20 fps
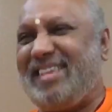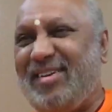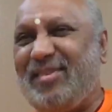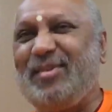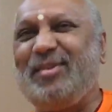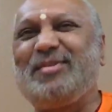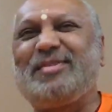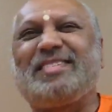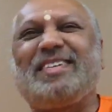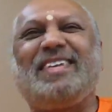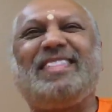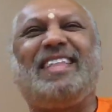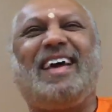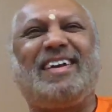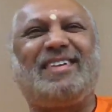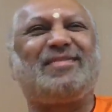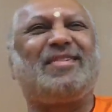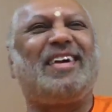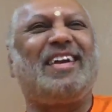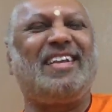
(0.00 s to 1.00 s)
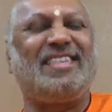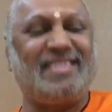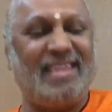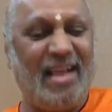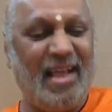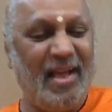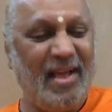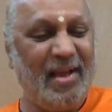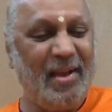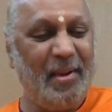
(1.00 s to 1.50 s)
Now you see that one is
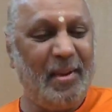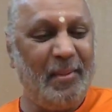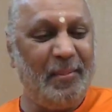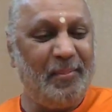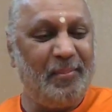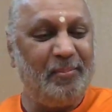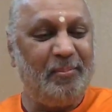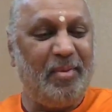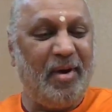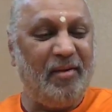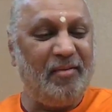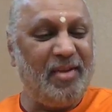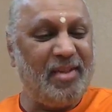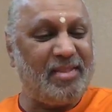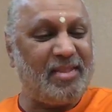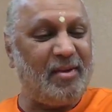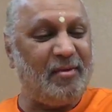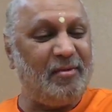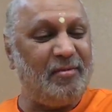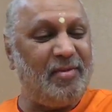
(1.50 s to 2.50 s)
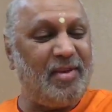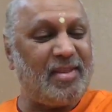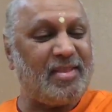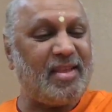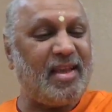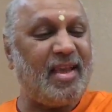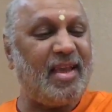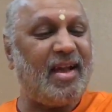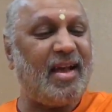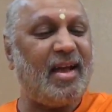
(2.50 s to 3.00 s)

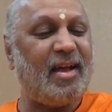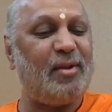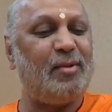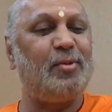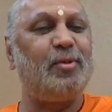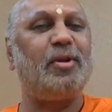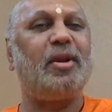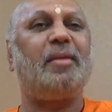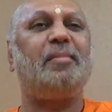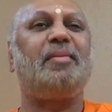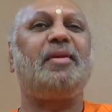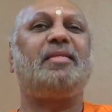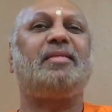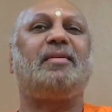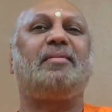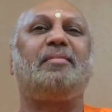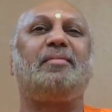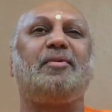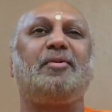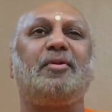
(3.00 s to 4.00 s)
Bhavitavyataya nunamidam.